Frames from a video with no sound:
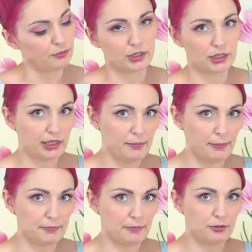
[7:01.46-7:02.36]
we're going to come
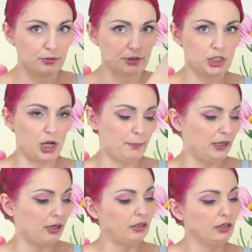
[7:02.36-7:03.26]
up through the top
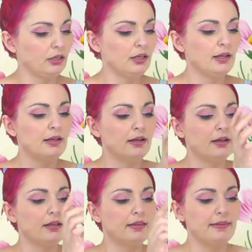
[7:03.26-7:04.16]
here.
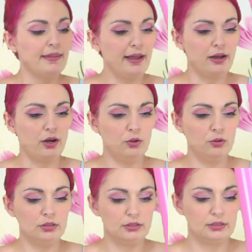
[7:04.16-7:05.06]

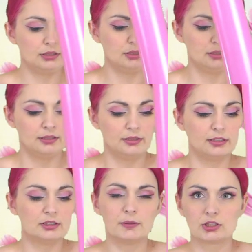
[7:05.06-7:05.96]
Now,
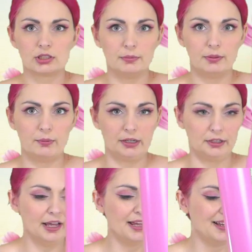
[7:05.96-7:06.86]
this part's going to be
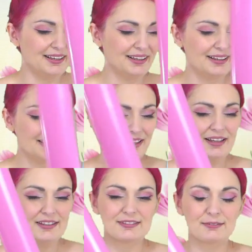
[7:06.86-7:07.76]
weird.
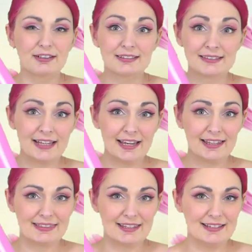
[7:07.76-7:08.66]
So we're going to
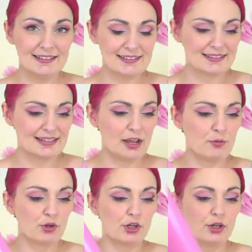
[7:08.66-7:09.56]
take this and
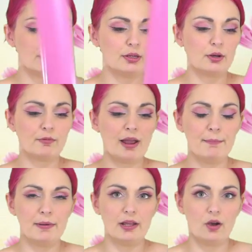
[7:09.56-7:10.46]
we're going to
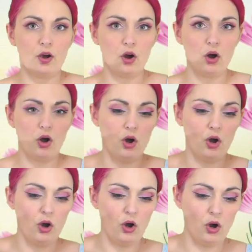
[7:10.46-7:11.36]
wrap it
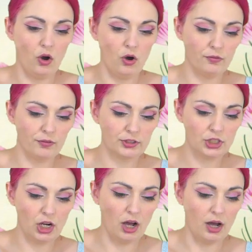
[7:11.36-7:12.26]
over
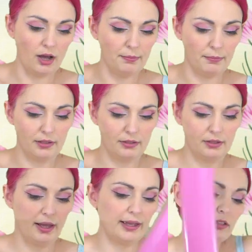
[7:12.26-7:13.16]
top.
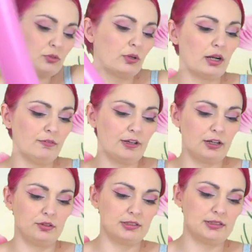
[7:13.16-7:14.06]
I guess we've got to
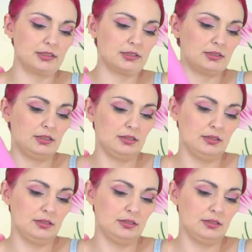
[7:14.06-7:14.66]
figure out the 6.